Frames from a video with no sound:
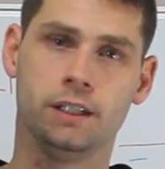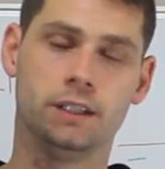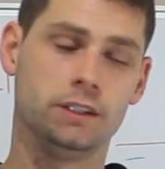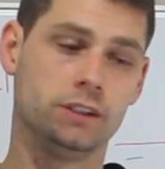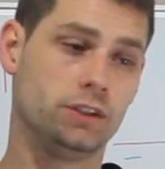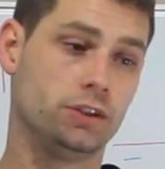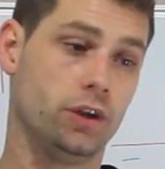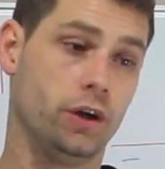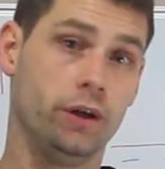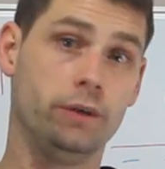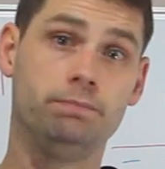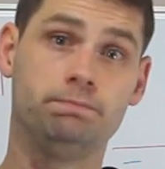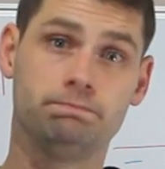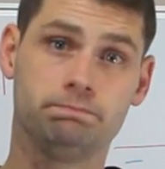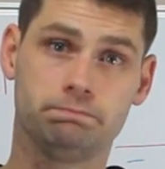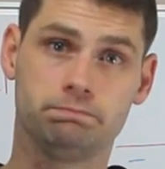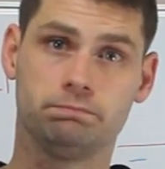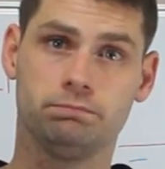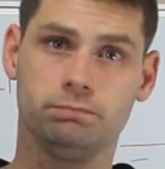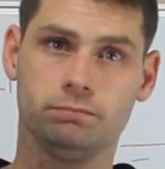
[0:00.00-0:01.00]
So
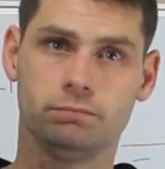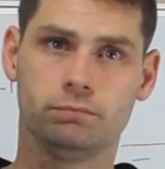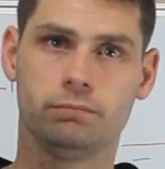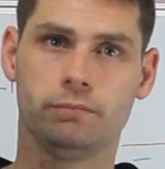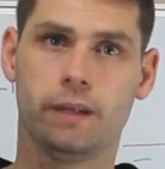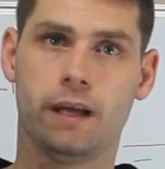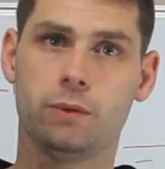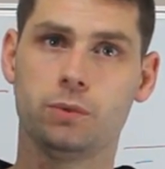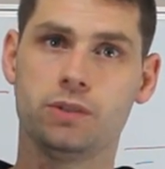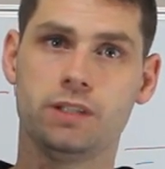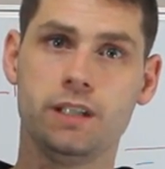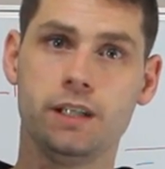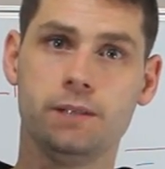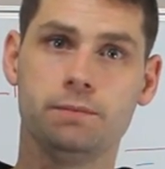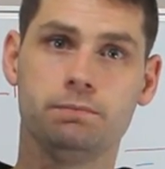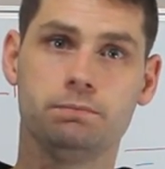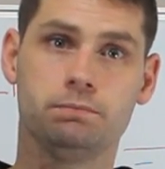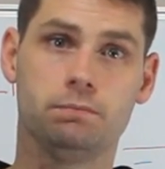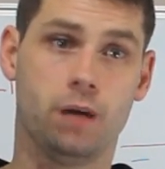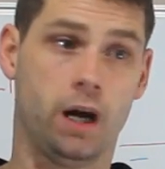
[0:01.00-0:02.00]
that was
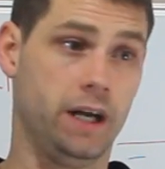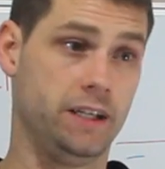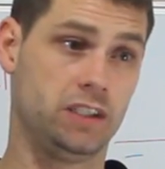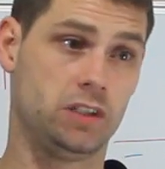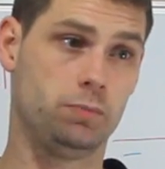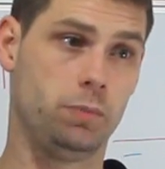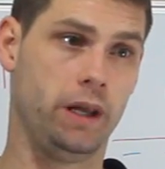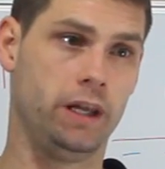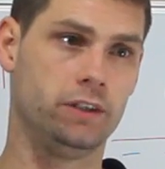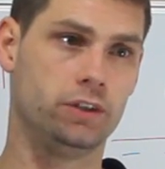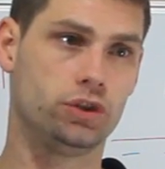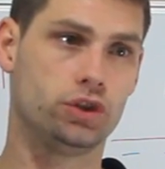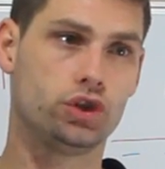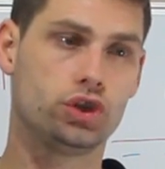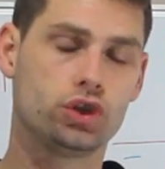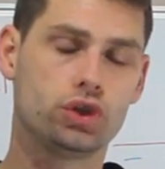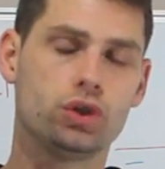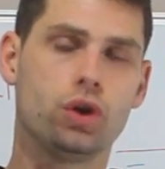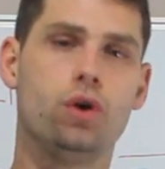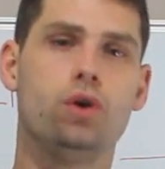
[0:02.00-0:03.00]
it. I spent
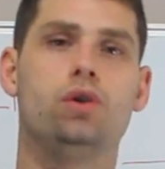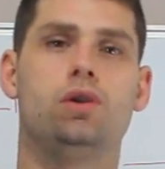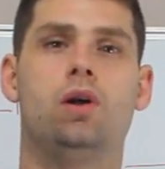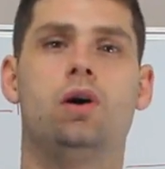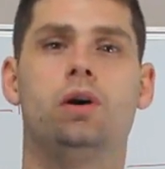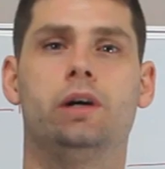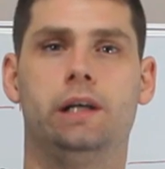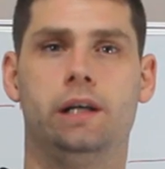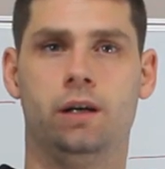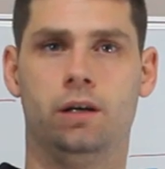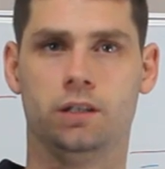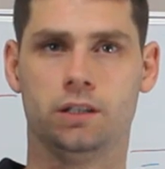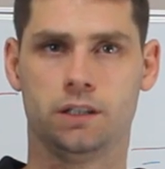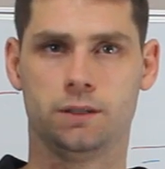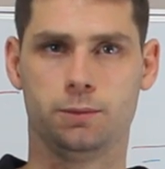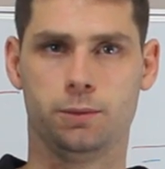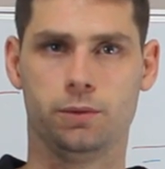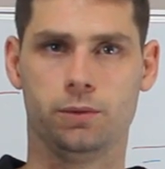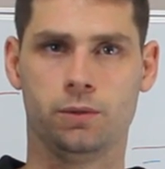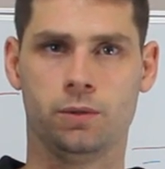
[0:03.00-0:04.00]
so long in
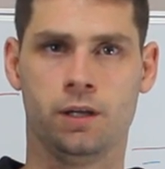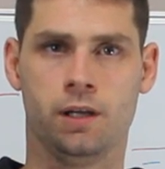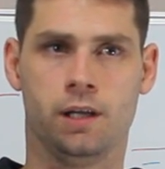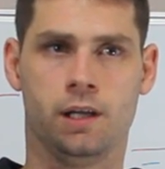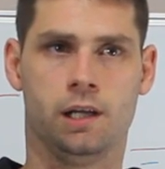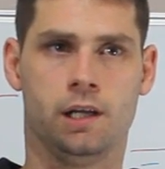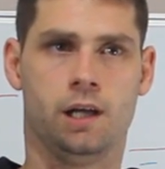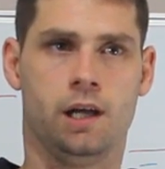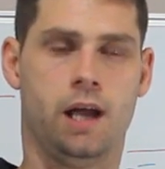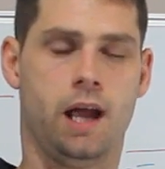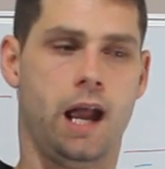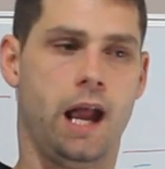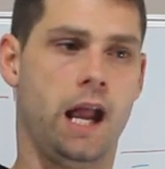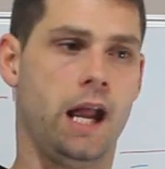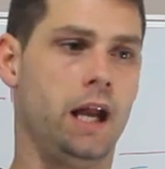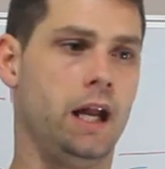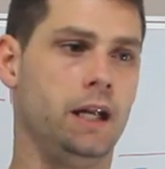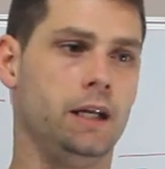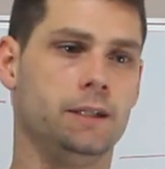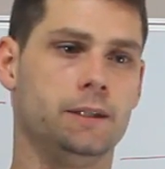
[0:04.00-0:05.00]
hospital,
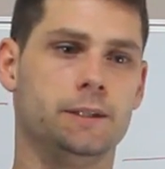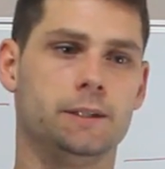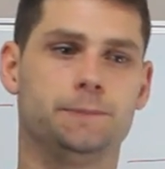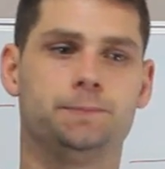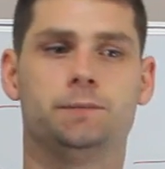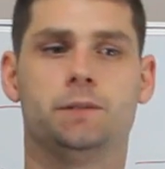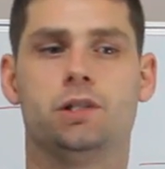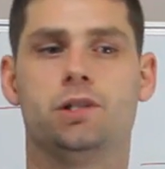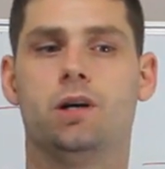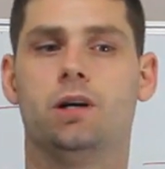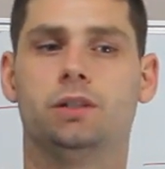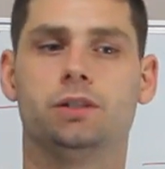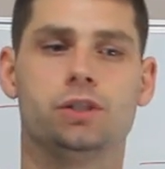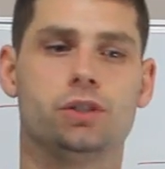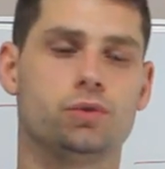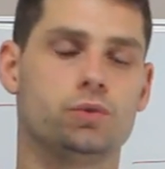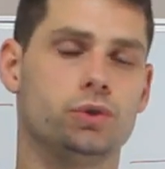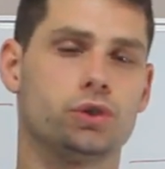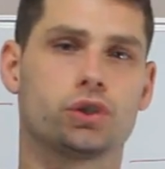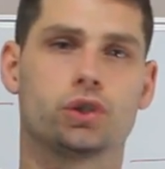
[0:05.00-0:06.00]
and the
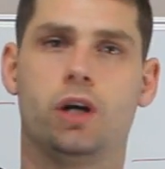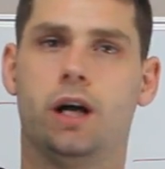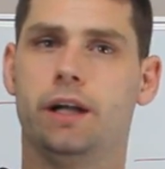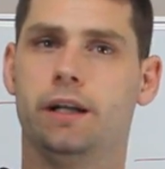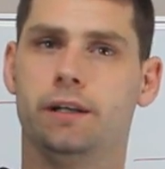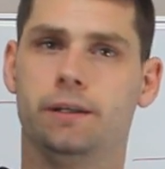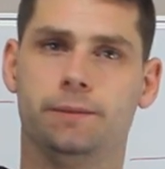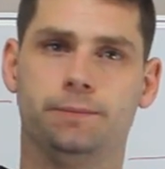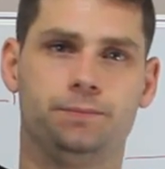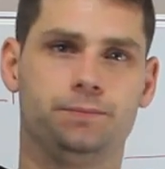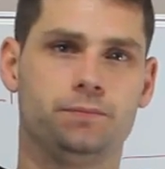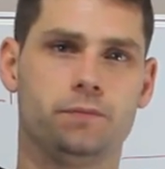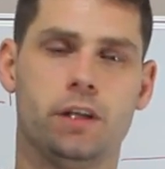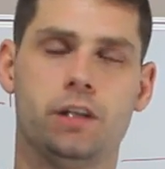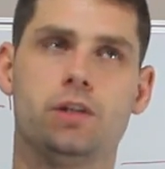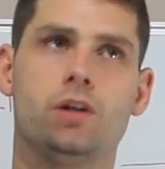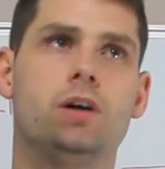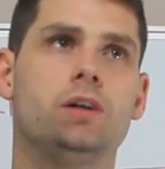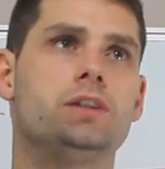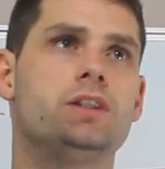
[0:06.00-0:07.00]
doctors
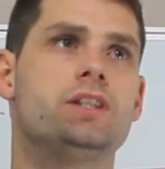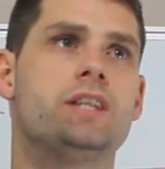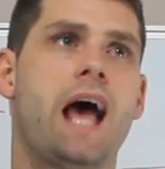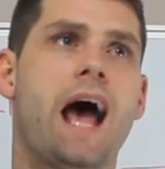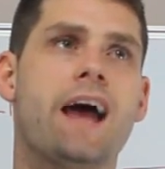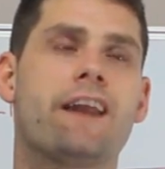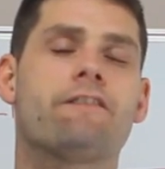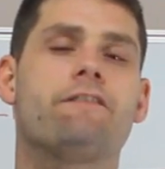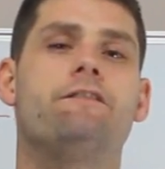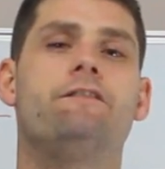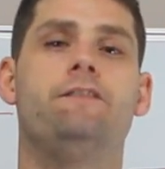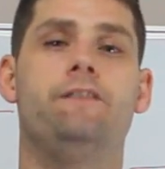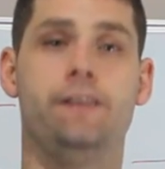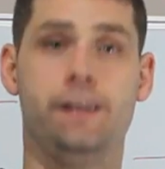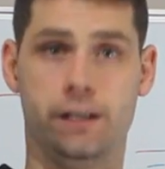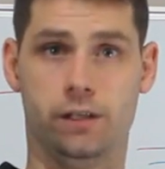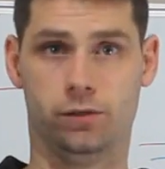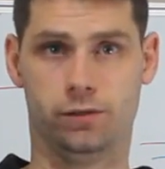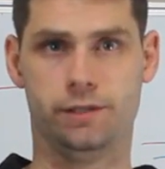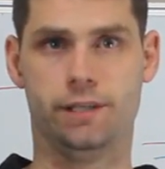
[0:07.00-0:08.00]
had a
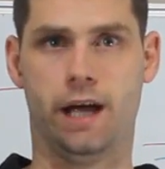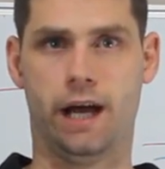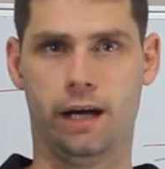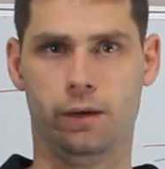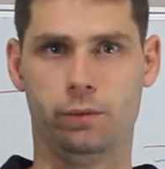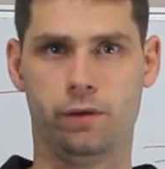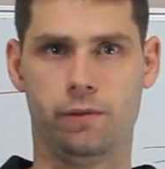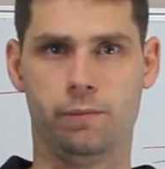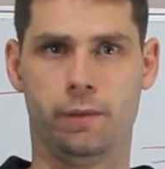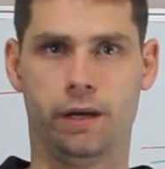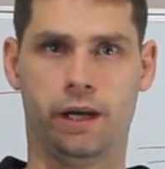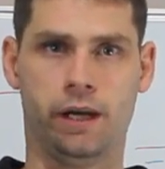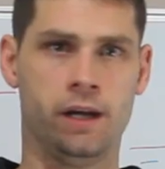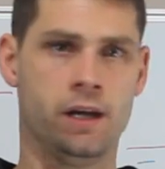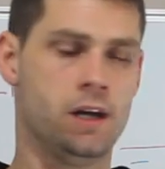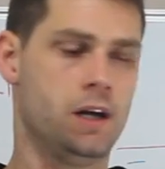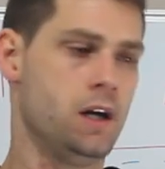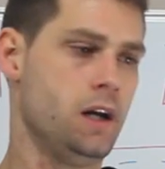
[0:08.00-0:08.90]
field day with me.